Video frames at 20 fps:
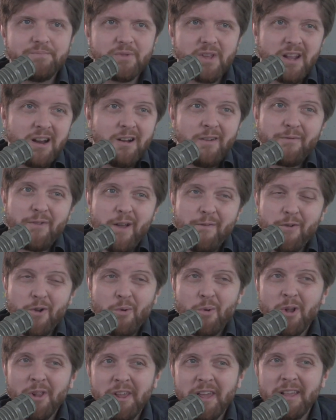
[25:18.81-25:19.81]
You know, if, if
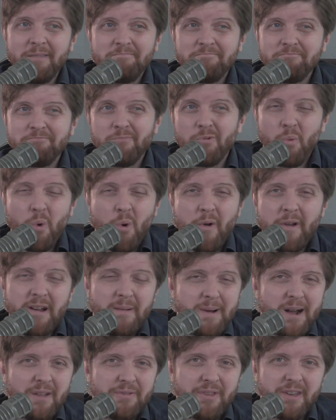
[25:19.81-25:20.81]
you're really worried
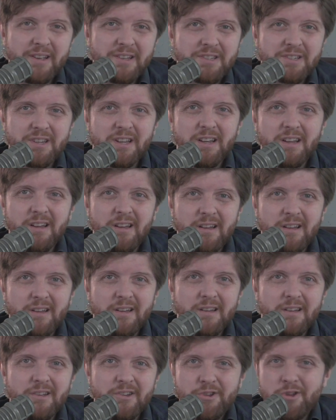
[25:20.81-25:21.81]
about this,
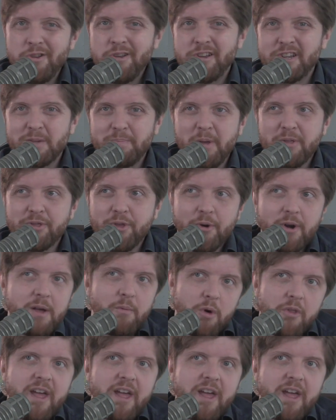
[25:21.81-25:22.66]
shouldn't it just be 30?